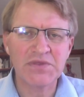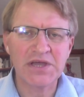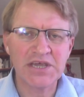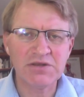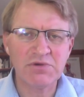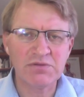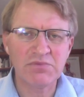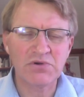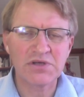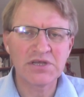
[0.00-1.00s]
in my
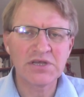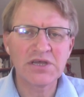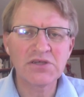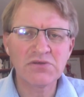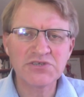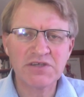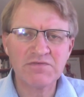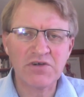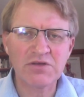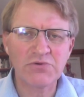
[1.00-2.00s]
book. And you'll also
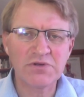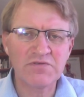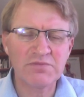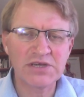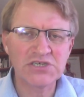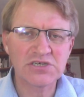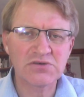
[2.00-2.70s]
find more information